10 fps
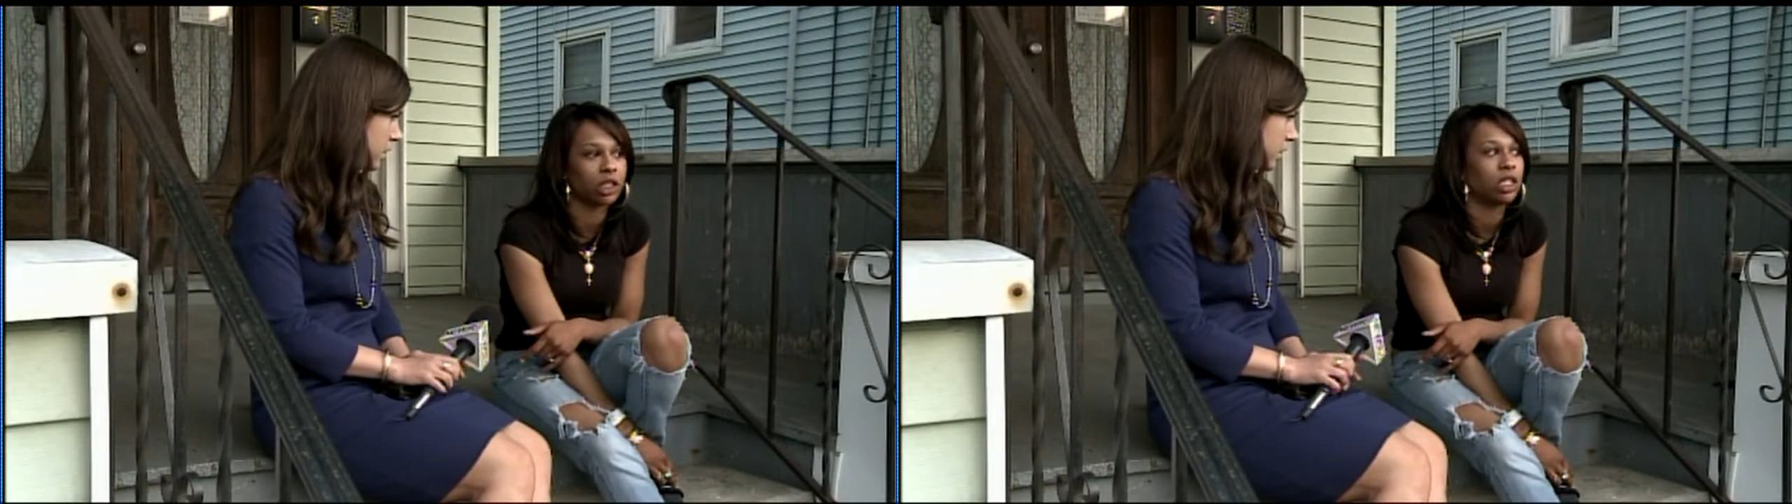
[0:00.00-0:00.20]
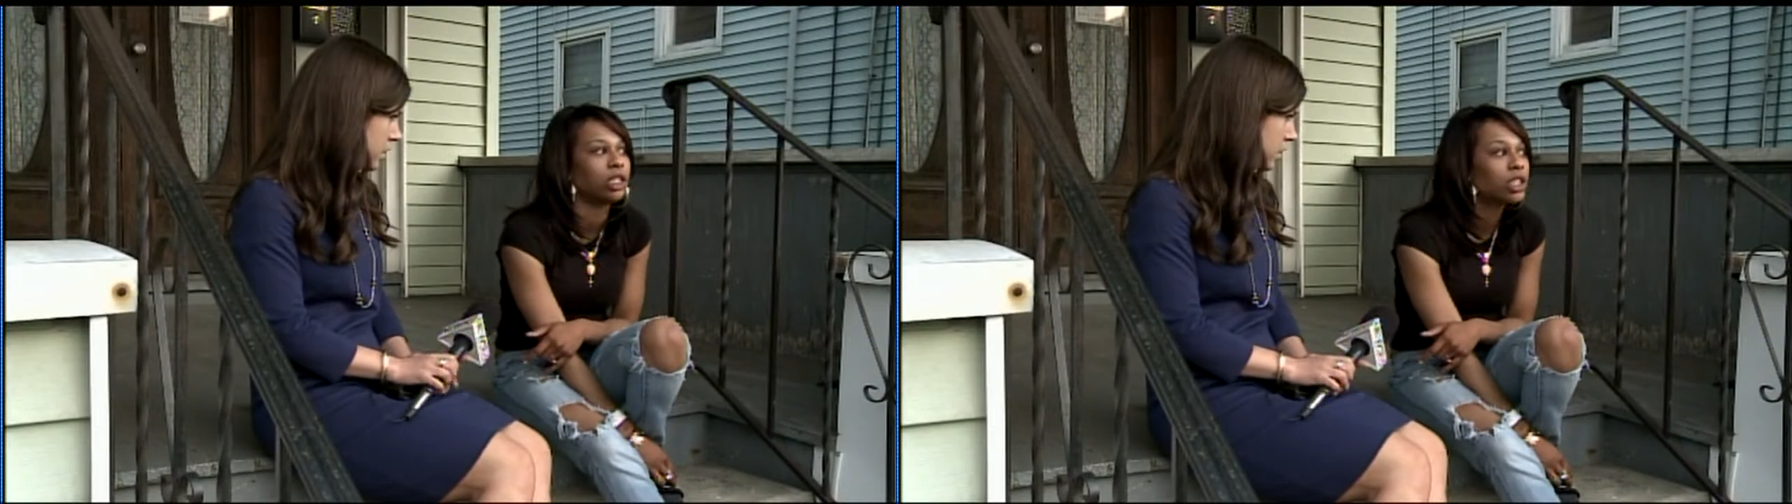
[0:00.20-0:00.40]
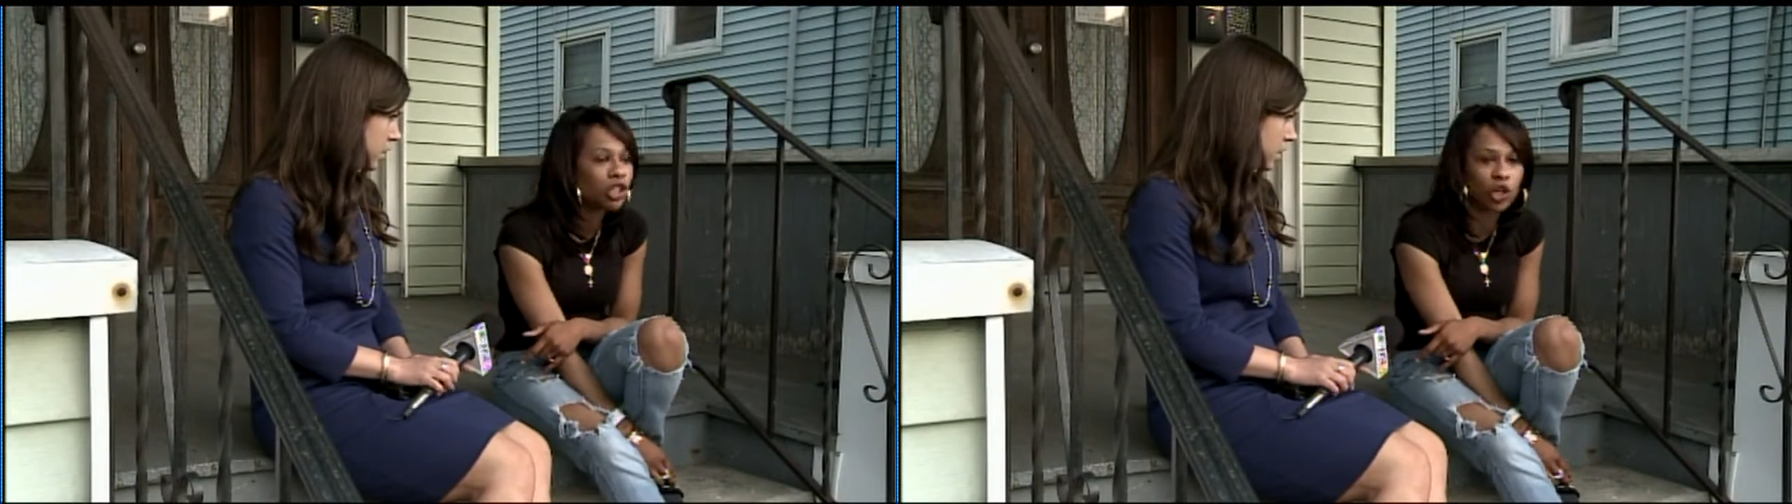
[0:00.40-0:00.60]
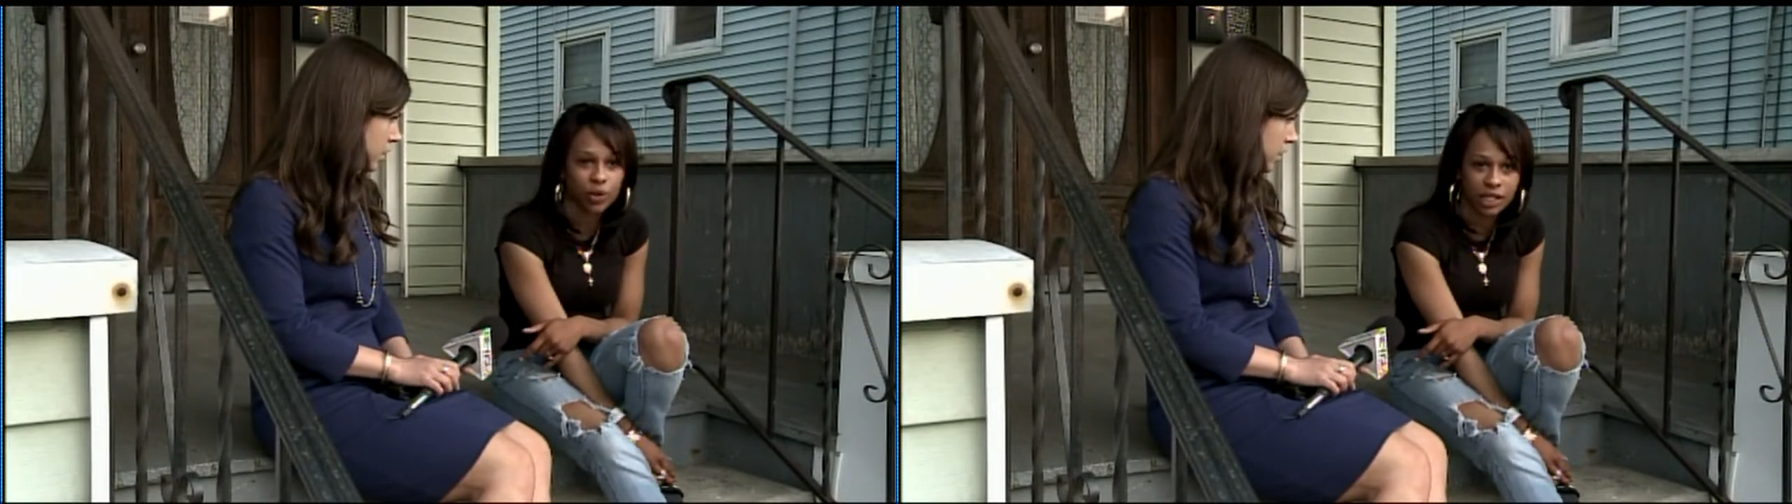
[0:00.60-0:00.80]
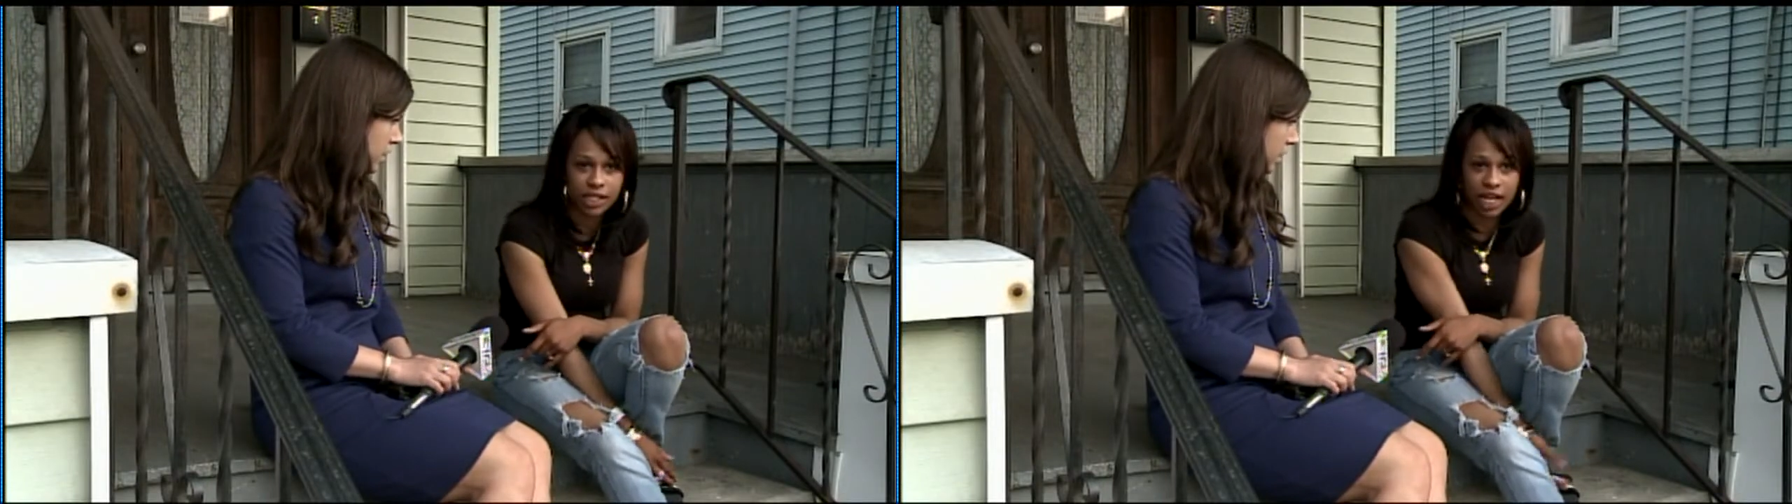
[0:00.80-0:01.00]
finds
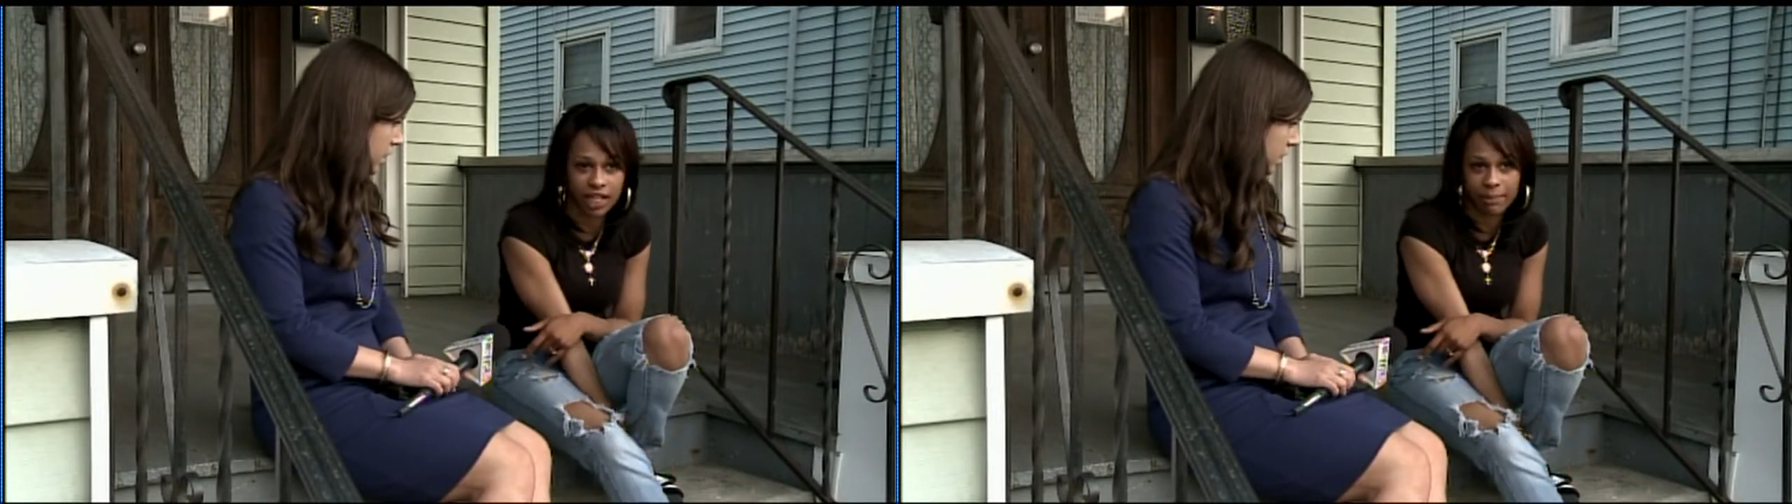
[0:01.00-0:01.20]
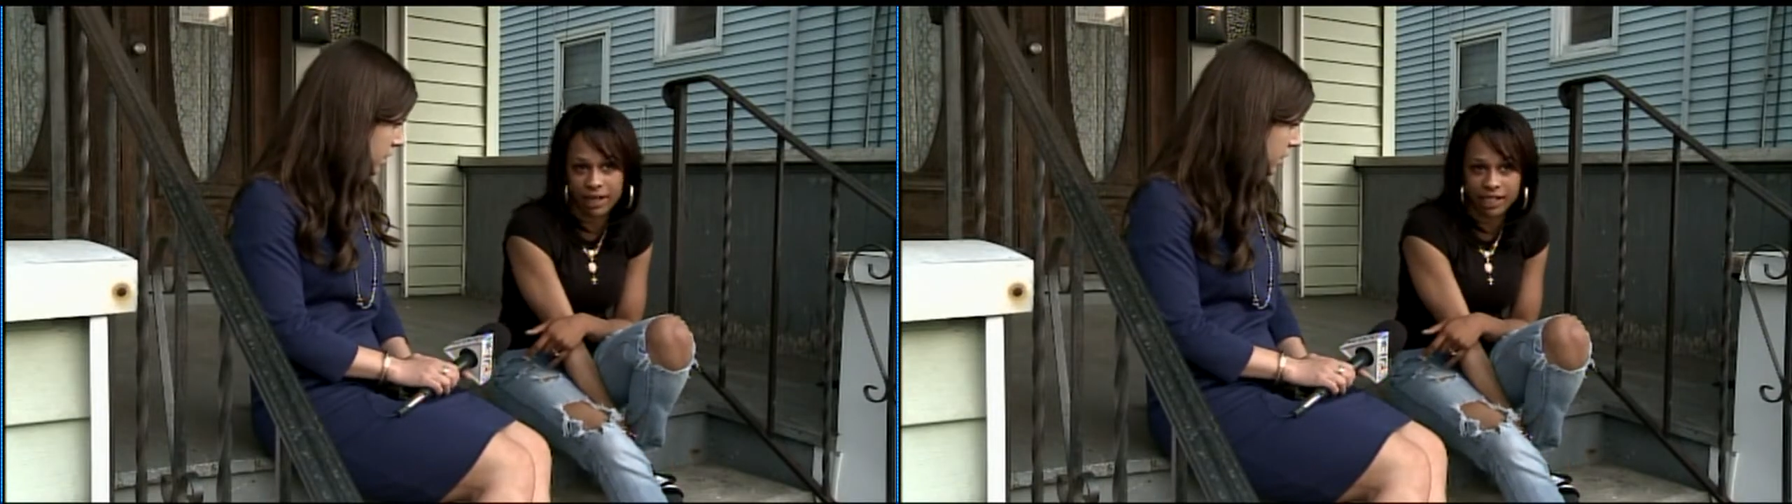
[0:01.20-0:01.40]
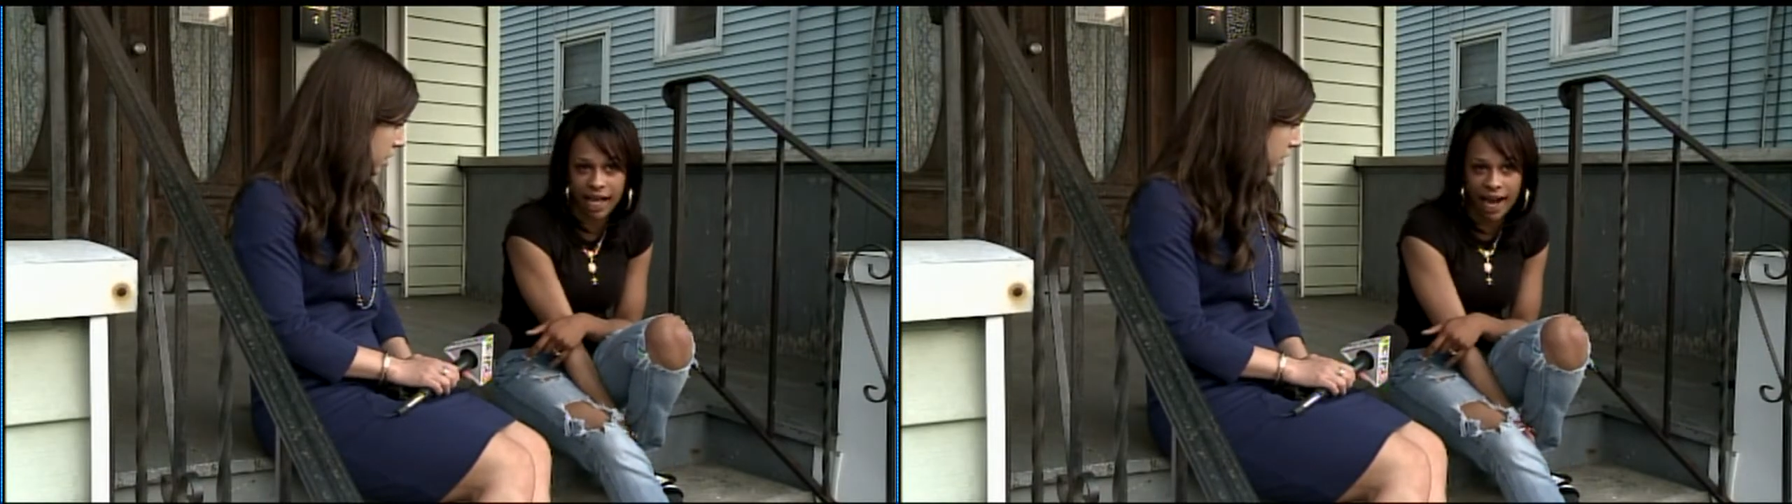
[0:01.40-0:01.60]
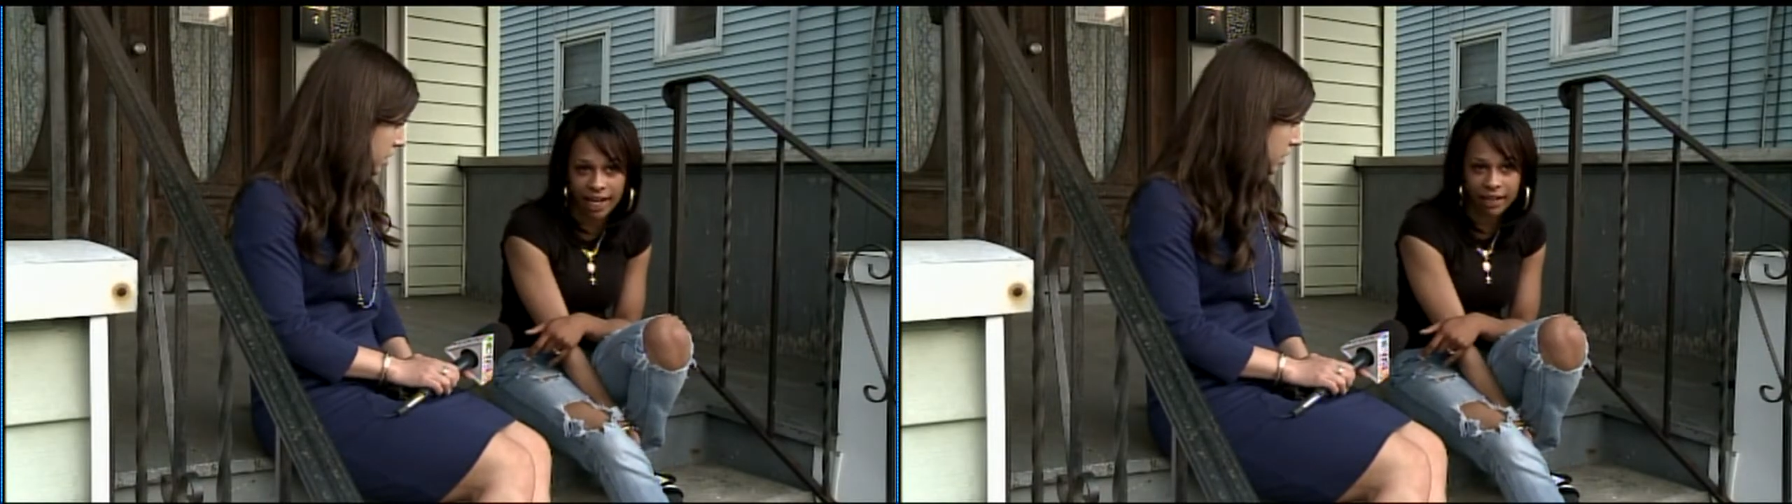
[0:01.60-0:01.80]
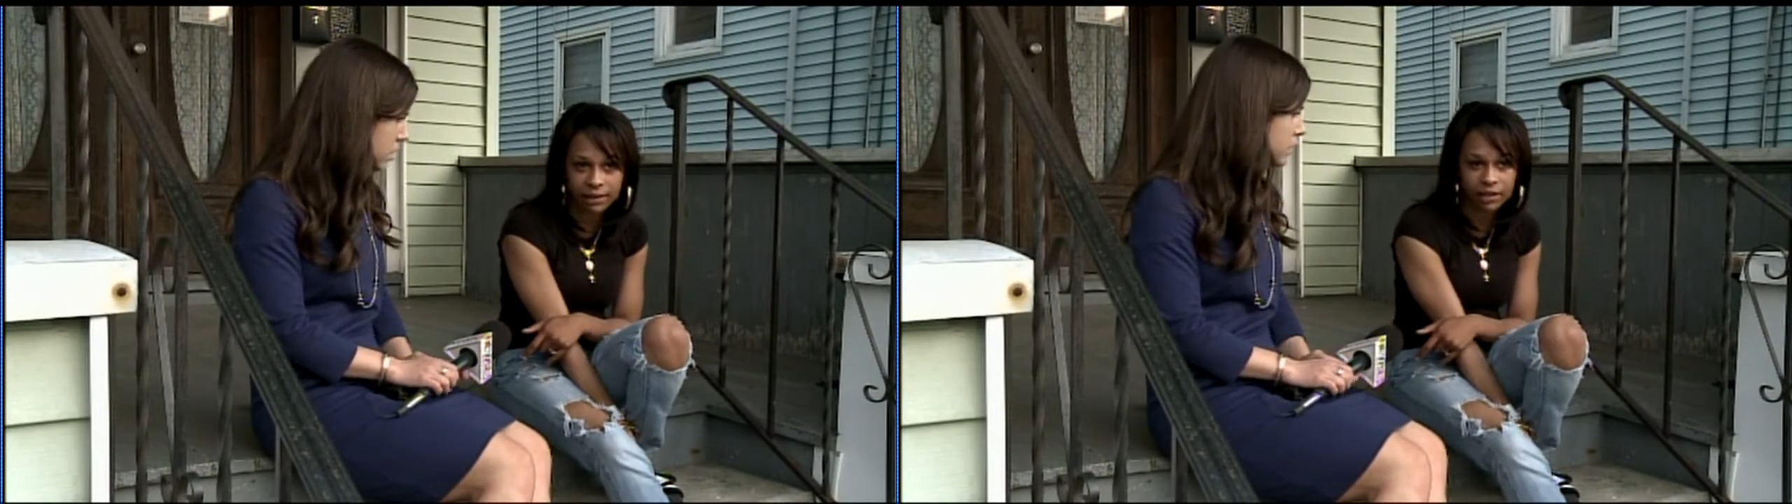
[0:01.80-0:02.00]
strength from her
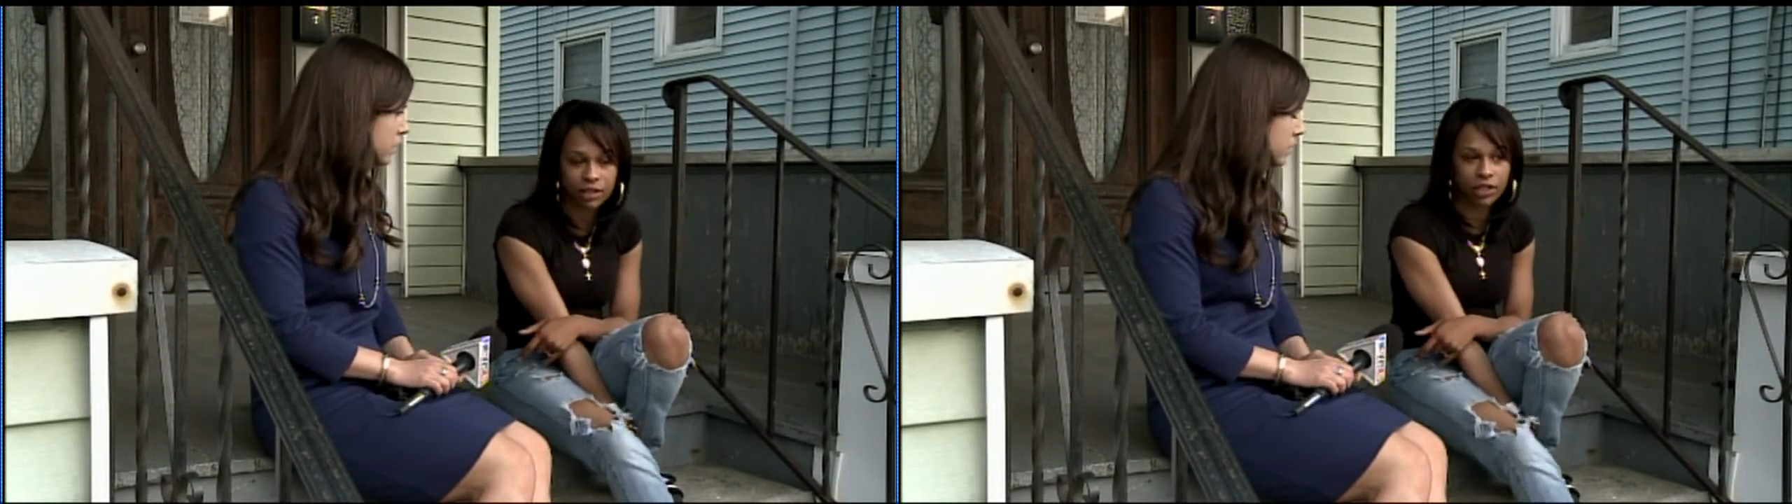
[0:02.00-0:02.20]
child.